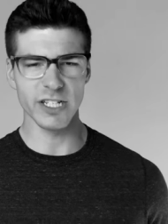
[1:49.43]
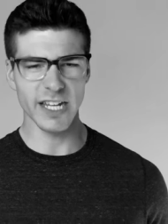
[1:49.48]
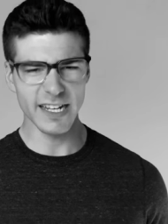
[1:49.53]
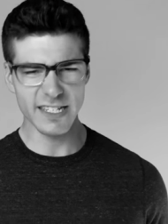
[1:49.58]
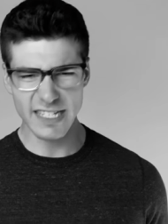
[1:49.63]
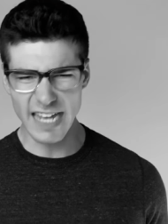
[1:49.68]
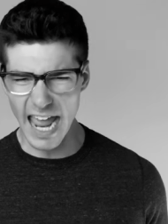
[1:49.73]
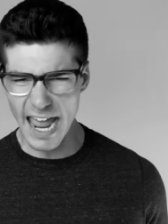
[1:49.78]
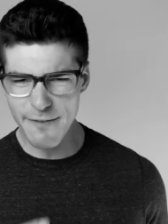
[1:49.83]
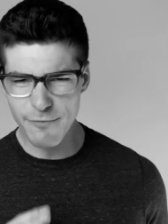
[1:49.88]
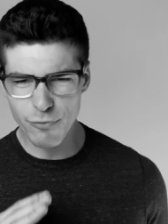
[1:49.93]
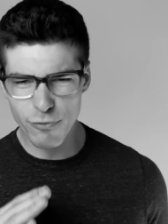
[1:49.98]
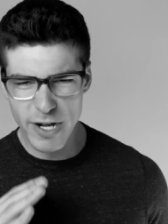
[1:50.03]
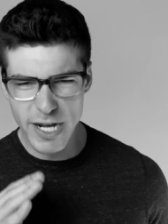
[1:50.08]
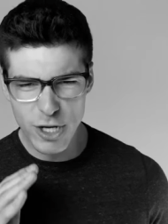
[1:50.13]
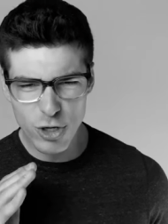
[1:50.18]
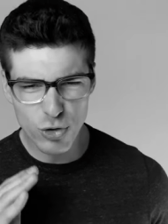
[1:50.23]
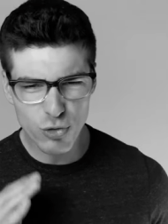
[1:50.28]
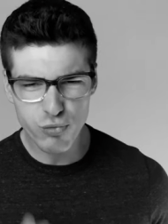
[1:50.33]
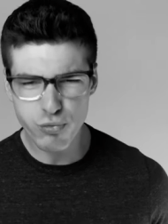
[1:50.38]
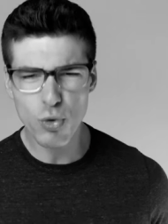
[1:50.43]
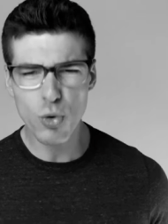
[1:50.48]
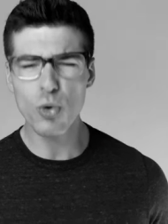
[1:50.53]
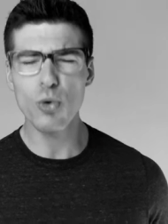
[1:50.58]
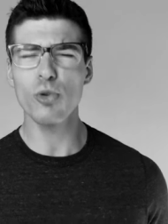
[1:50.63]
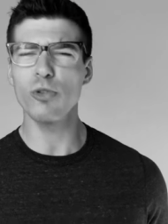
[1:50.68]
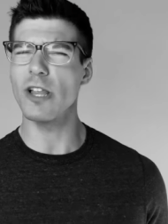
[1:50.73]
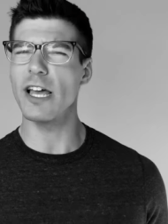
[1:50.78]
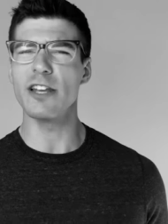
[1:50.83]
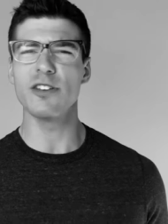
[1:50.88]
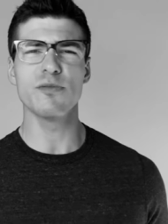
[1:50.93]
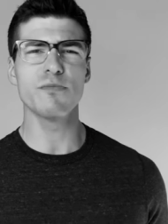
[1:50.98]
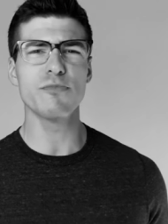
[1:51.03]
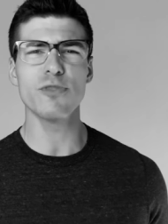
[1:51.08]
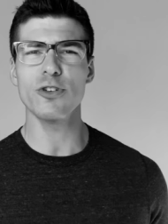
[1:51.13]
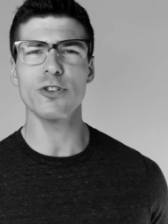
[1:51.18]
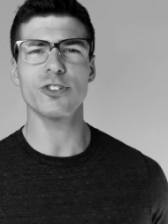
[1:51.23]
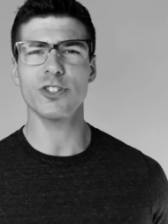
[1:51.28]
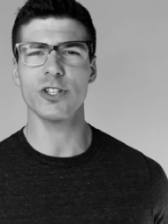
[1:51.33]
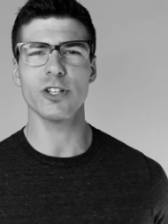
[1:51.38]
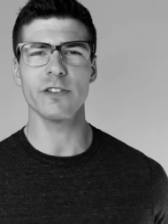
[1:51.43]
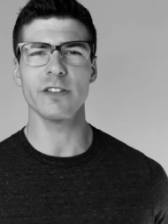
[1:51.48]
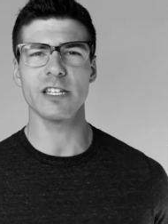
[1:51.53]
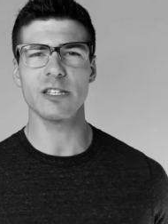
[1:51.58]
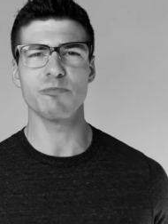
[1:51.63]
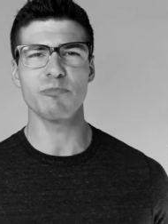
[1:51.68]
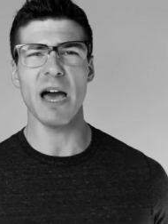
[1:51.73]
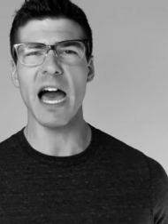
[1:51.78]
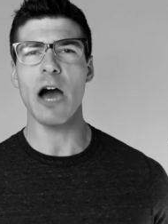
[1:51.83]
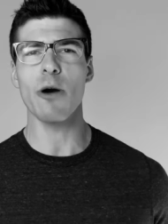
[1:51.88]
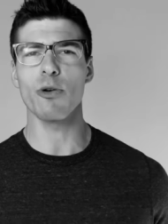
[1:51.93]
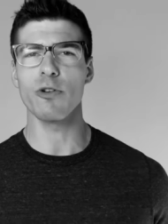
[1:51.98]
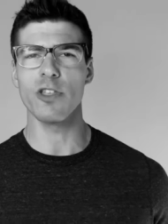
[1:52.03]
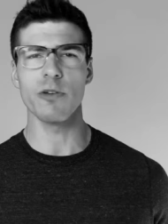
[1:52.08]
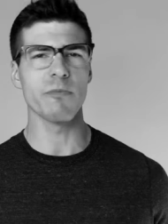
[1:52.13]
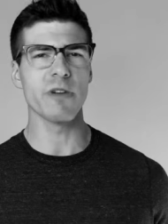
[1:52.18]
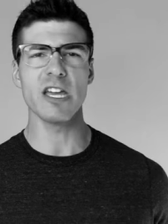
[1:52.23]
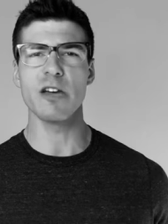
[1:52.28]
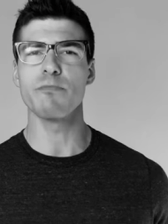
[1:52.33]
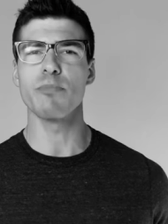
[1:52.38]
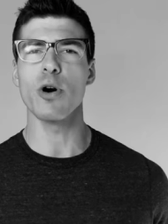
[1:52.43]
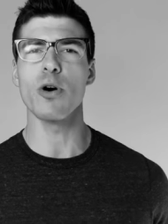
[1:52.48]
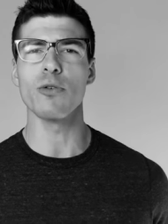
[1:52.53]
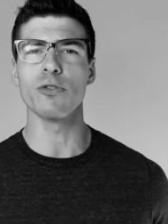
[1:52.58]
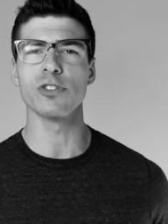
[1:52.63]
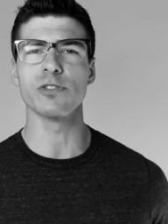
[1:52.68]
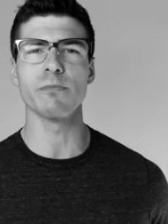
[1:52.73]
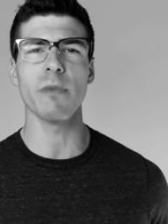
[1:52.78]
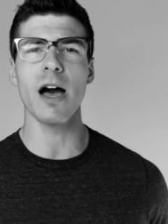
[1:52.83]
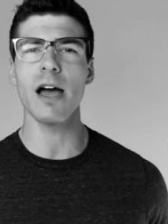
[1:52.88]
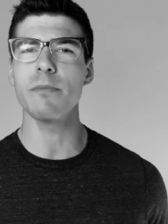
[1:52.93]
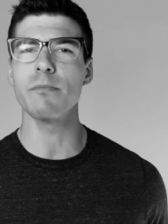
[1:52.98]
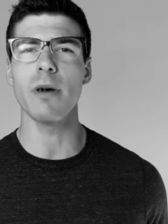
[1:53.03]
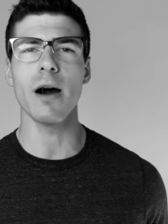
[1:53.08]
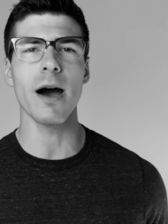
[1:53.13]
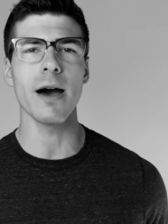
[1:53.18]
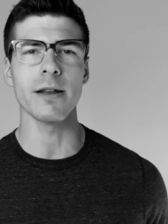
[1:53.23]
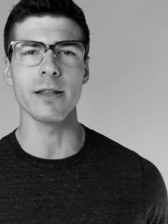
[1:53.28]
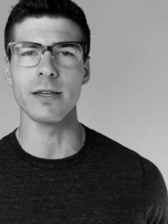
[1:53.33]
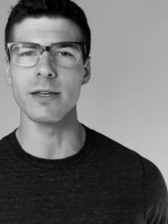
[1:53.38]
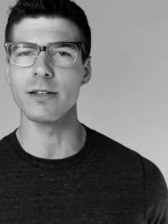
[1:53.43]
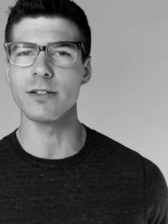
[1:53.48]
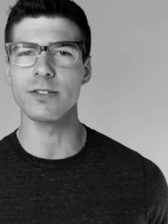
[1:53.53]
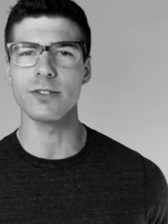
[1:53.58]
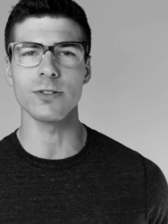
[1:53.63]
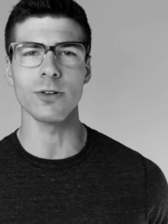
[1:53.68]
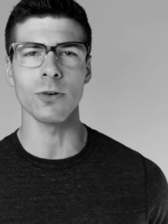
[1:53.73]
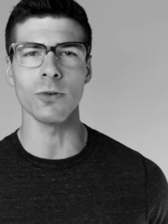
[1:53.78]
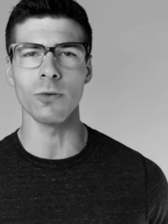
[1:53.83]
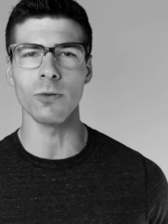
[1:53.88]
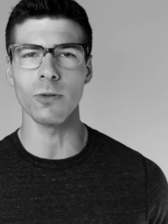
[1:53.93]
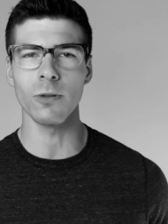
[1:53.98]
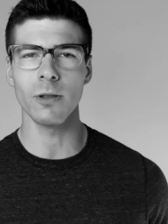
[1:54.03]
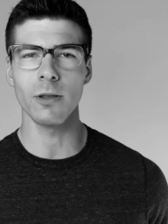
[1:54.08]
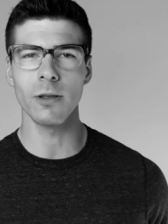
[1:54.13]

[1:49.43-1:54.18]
against every cruel and merciless power that may oppose my body and soul,